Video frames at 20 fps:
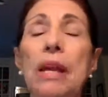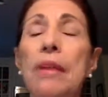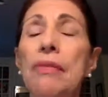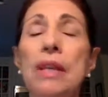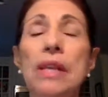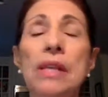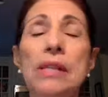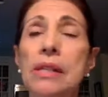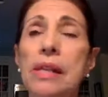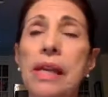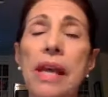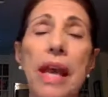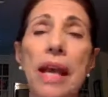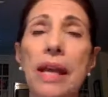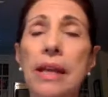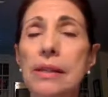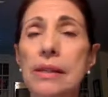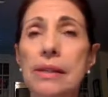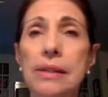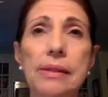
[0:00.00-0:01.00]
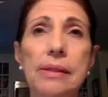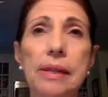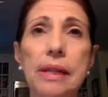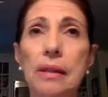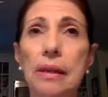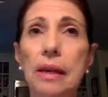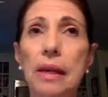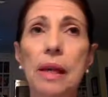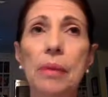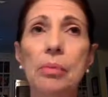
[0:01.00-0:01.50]
in this case,
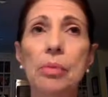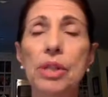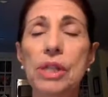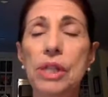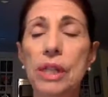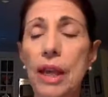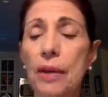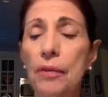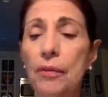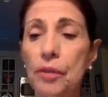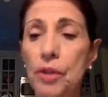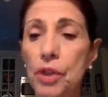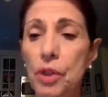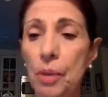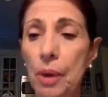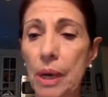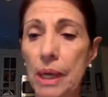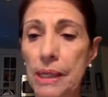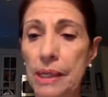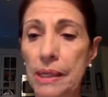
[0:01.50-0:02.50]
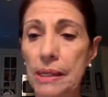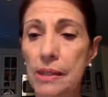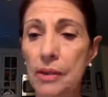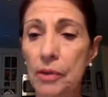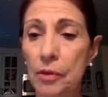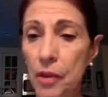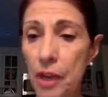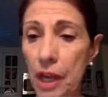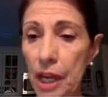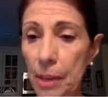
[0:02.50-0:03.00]
it was left to us as
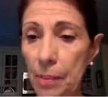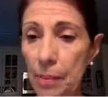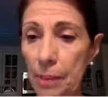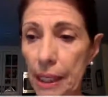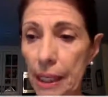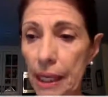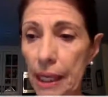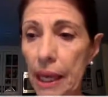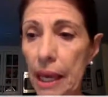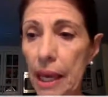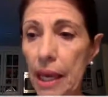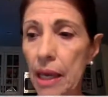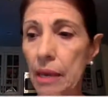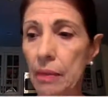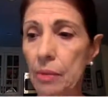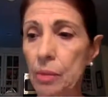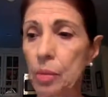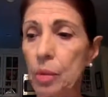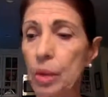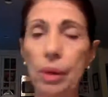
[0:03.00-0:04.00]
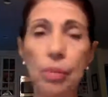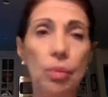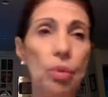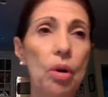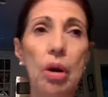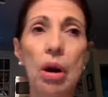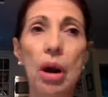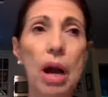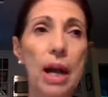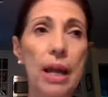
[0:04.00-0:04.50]
a family, and we
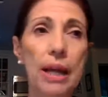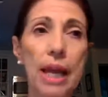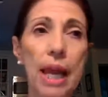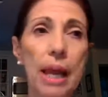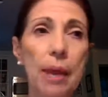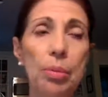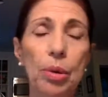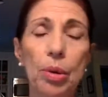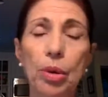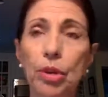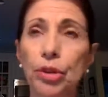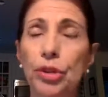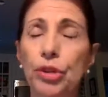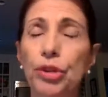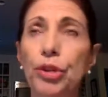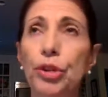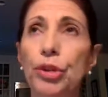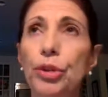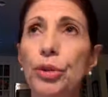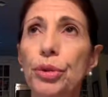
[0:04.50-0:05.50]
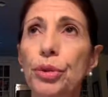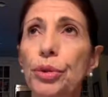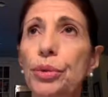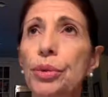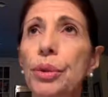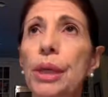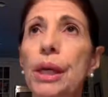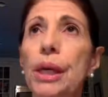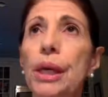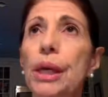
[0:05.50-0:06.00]
were unable
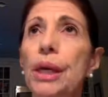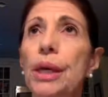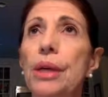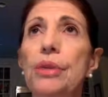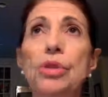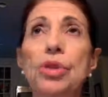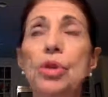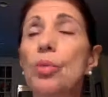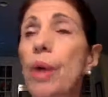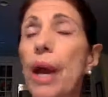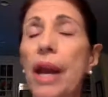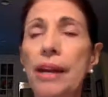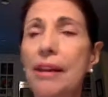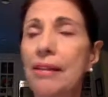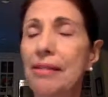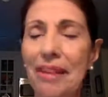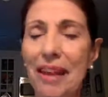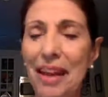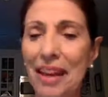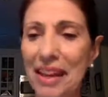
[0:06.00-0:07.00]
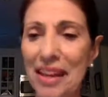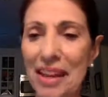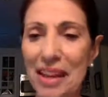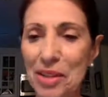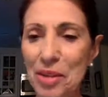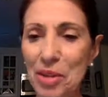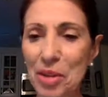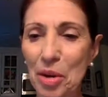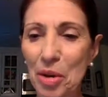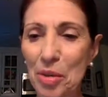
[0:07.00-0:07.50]
to do anything
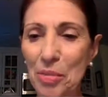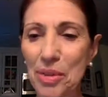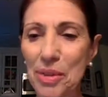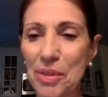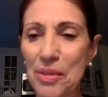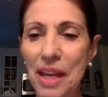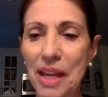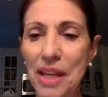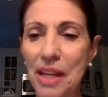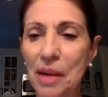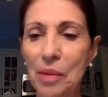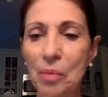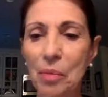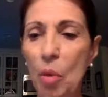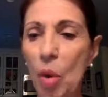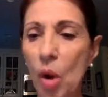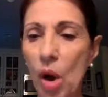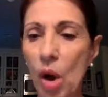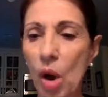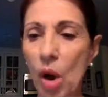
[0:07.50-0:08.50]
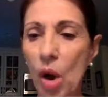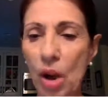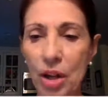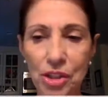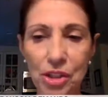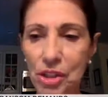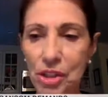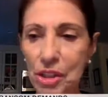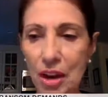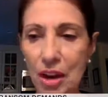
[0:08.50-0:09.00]
in terms, they didn't want
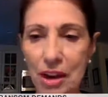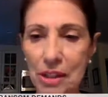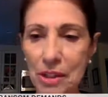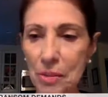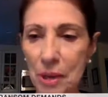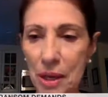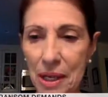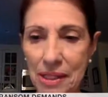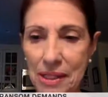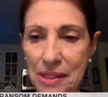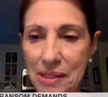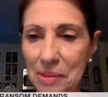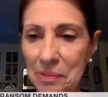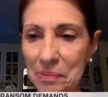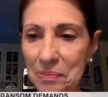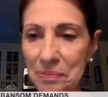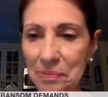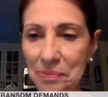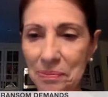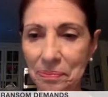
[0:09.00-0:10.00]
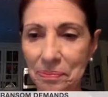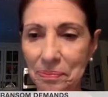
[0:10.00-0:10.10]
to talk to us.